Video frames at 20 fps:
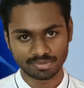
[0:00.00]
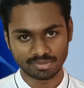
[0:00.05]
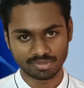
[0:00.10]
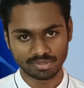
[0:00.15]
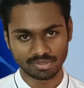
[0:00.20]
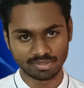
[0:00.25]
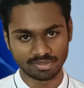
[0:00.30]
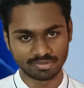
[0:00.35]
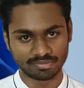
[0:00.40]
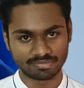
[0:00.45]

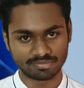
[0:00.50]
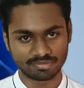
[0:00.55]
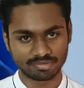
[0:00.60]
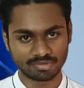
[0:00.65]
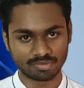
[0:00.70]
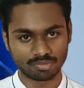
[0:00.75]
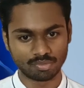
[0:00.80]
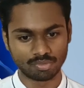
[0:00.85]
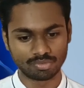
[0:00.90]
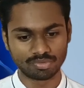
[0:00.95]
is
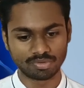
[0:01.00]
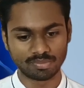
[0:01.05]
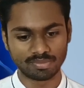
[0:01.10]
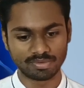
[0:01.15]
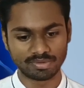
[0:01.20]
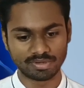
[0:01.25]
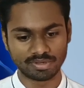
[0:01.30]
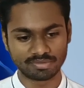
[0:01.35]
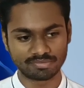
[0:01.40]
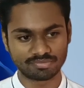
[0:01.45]
go to our
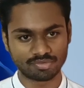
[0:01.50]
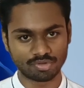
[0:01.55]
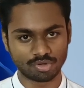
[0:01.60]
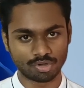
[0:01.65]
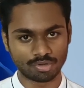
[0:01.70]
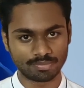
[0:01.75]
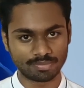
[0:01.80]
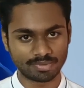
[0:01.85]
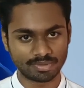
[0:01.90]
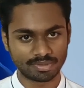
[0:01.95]

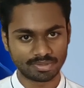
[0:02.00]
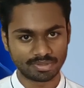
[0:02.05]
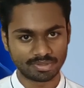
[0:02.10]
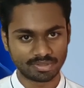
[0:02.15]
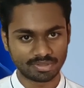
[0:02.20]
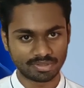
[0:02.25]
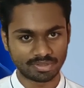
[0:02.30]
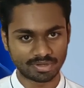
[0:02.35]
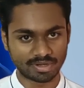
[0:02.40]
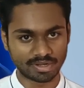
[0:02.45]
desktop,
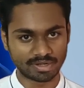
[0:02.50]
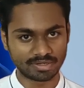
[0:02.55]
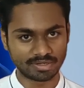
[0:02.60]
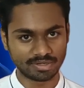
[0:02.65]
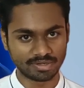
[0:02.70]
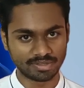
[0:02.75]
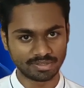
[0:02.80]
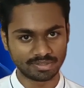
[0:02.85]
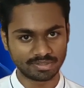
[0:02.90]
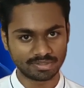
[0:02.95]
right
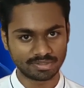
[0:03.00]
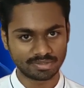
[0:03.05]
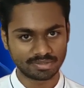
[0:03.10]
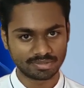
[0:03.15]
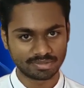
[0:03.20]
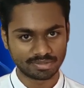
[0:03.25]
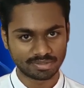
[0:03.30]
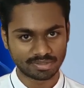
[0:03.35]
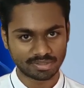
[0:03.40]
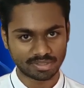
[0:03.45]
click
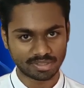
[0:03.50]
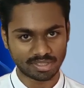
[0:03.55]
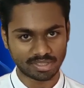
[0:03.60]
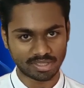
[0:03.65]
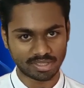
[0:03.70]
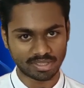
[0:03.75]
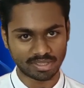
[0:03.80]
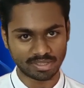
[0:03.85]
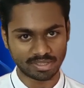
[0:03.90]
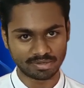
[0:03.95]

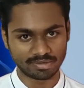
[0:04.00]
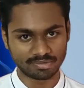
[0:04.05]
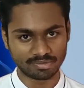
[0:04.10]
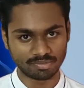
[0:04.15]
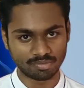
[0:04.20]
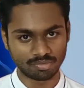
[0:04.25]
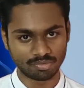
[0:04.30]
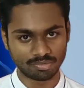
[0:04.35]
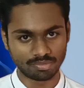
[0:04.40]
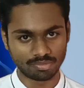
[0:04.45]
and
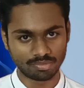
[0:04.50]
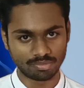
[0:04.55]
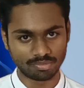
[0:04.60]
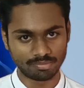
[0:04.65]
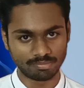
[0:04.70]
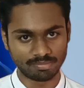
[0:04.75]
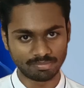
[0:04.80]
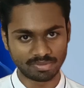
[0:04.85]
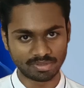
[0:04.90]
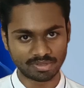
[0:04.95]

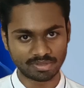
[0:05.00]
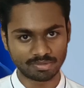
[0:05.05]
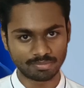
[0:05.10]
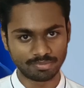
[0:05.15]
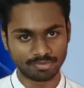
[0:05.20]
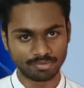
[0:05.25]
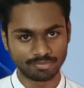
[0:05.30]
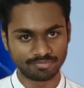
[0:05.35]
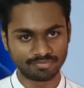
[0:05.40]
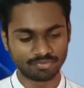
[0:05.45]
make a
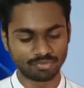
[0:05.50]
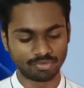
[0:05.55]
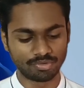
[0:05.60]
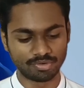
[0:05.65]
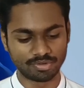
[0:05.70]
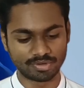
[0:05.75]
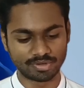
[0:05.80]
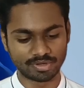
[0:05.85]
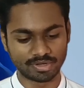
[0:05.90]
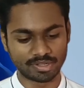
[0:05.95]
new
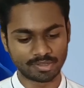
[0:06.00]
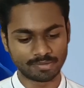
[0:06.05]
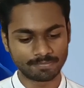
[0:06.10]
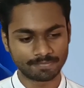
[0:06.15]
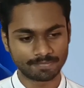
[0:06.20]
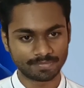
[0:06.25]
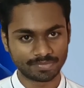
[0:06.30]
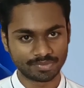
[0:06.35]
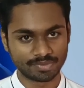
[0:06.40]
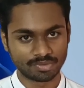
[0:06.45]
folder name
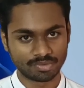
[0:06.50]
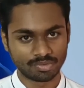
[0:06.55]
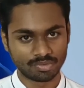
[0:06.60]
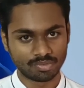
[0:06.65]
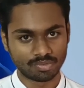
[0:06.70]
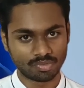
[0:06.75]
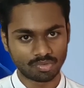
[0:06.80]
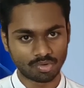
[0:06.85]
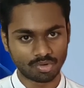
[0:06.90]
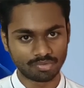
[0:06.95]

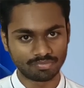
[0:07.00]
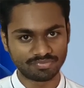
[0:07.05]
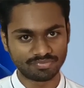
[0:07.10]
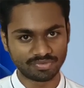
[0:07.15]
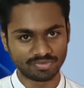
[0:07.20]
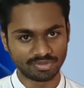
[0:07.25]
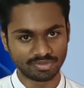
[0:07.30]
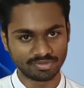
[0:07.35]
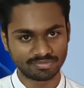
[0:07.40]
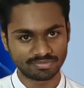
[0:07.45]

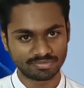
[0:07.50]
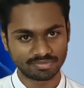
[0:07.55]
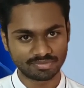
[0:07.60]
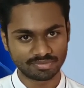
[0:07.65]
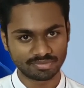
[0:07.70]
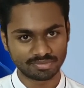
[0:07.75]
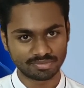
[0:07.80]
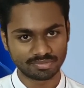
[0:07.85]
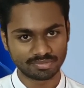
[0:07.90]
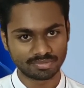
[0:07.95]
Office
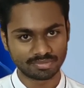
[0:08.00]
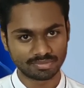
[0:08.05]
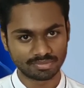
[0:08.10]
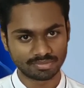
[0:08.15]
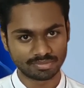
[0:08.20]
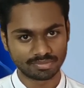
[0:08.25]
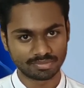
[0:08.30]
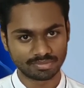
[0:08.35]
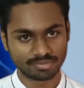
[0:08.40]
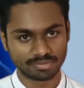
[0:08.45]

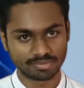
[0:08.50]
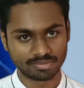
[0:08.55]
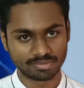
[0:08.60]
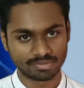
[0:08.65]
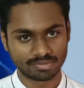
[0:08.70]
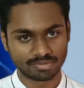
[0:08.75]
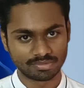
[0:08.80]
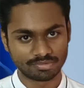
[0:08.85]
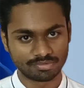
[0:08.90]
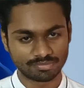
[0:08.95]

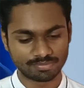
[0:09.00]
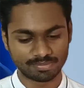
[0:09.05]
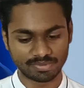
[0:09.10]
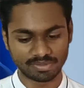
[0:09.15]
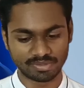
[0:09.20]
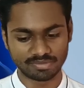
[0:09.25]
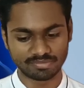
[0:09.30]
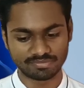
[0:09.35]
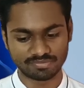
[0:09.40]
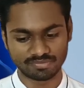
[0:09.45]

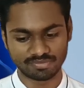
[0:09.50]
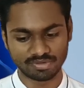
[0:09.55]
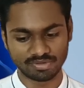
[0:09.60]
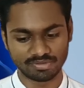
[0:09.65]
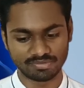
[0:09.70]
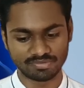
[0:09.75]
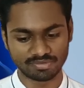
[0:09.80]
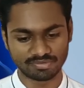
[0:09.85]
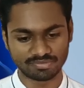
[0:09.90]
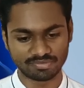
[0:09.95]
space
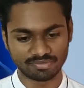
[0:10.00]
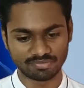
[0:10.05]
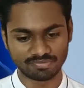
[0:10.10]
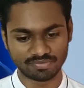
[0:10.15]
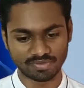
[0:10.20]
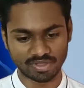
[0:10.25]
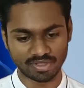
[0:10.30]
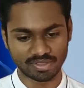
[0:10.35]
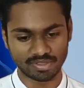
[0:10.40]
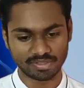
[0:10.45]

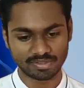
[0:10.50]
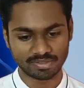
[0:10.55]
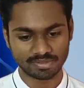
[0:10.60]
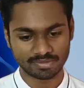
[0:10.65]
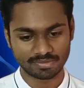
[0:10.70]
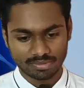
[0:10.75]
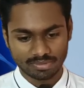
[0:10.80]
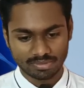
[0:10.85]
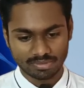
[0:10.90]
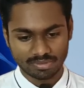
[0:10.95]
365.
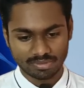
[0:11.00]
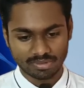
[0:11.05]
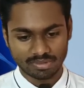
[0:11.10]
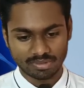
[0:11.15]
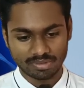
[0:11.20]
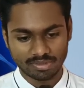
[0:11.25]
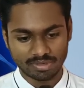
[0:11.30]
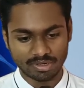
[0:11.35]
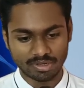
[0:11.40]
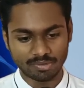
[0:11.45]

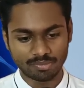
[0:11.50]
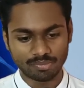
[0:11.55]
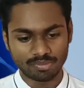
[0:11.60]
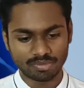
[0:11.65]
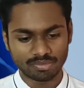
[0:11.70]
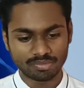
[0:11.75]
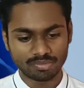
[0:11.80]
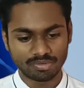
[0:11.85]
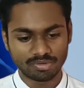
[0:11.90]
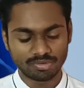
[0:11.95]
Now
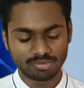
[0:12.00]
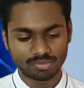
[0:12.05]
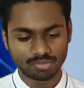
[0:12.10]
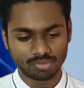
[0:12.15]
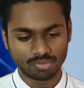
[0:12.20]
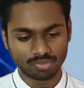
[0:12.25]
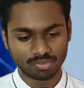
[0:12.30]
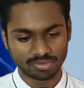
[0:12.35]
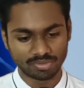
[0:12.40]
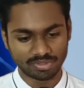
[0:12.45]
what you need to
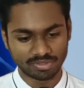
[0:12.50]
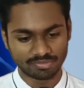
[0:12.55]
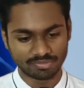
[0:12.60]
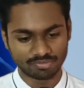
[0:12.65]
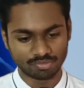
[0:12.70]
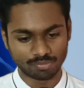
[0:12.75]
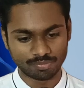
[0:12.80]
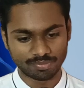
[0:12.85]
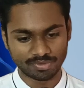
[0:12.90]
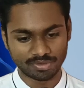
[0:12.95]
do is
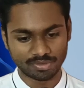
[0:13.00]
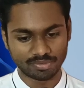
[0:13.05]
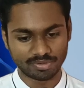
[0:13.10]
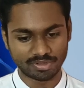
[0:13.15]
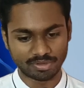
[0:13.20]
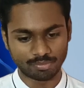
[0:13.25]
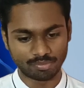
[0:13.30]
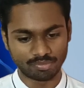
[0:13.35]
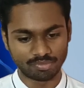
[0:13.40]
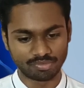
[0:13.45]
open our
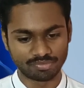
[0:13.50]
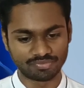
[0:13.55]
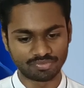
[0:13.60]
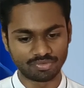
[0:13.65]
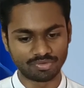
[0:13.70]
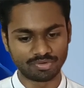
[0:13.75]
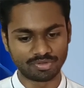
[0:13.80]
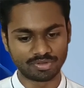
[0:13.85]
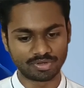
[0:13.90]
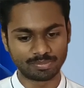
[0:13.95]
download
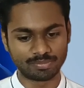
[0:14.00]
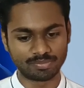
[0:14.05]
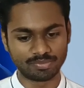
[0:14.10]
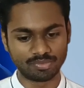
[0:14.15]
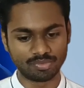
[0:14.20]
folder. If you